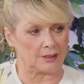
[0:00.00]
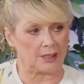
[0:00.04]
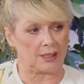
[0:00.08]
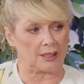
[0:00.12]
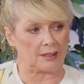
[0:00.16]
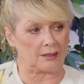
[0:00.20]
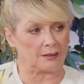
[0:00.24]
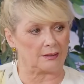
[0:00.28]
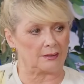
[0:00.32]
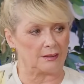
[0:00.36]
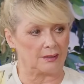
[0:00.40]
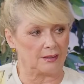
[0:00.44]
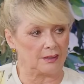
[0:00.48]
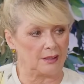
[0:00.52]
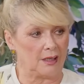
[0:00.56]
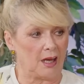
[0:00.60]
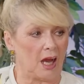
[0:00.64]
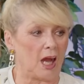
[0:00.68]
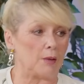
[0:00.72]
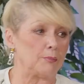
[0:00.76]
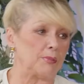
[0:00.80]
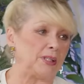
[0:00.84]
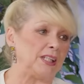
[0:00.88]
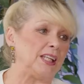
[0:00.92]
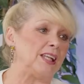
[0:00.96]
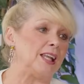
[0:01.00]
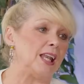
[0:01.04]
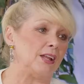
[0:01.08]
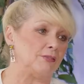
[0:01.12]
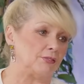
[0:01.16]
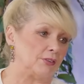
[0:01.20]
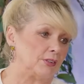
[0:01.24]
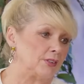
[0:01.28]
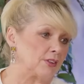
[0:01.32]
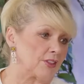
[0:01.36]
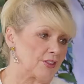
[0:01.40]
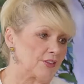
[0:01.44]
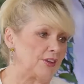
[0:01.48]
Yeah. I mean,
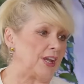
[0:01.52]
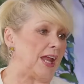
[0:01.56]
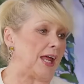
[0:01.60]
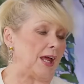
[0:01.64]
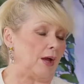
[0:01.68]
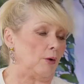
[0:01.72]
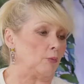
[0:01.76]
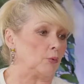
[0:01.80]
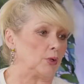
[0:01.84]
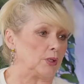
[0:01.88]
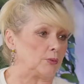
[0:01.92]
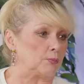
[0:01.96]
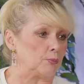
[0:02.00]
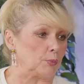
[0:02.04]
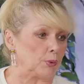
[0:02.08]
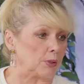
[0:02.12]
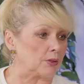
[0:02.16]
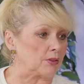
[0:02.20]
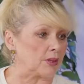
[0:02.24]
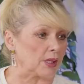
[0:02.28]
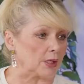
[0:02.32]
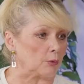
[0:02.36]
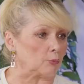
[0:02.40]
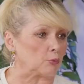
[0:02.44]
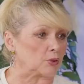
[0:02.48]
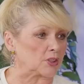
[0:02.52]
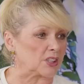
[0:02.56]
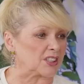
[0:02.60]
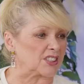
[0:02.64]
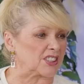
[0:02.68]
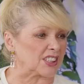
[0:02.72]
eleventh now we'd we'd think was a